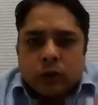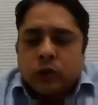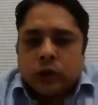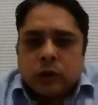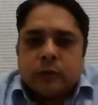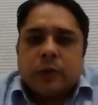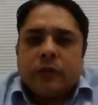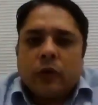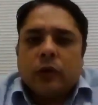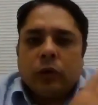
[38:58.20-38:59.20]
solutions
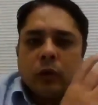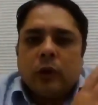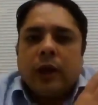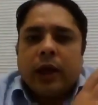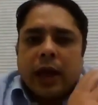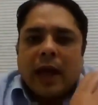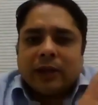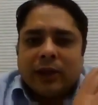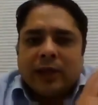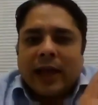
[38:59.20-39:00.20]
before,
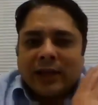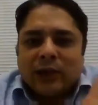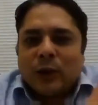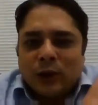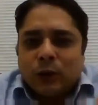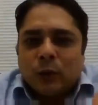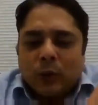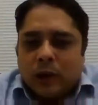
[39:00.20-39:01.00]
actually catching on to